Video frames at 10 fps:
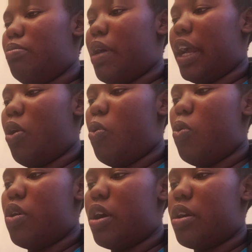my
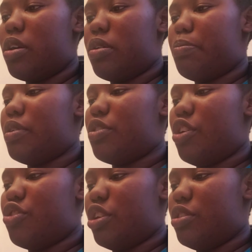core
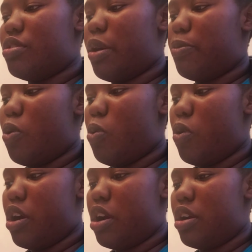position,
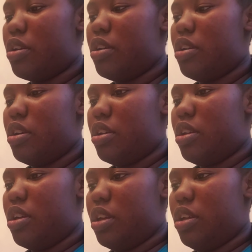subcore,
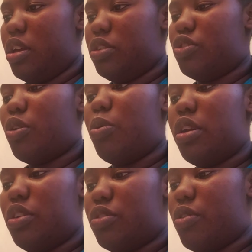and so
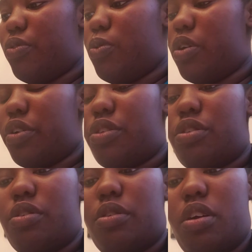on and so forth.
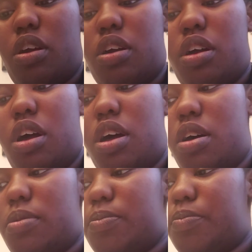
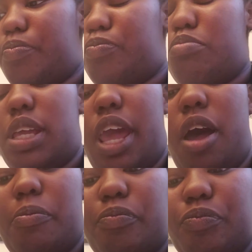Um, but
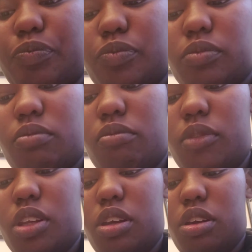yeah,
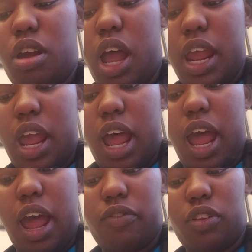I
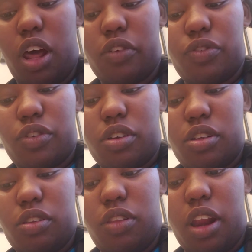I have a lot of
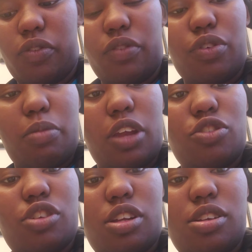a lot of
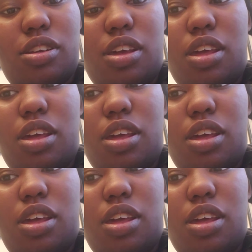information